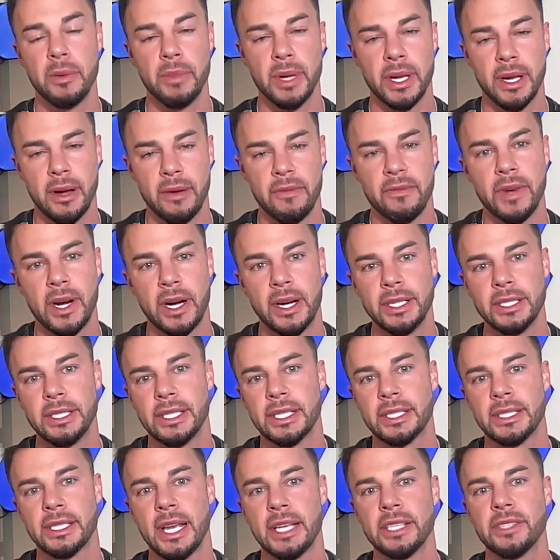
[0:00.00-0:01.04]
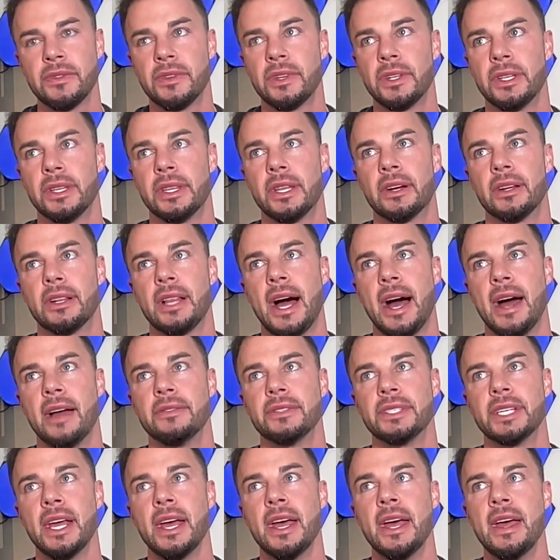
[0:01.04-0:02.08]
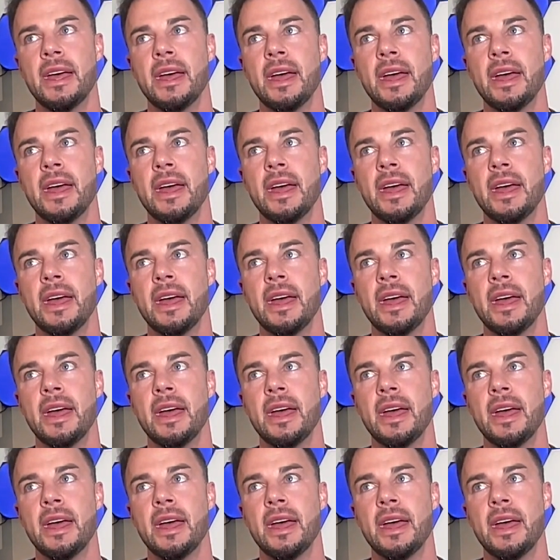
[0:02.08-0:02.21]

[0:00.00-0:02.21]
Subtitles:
become very successful in their lives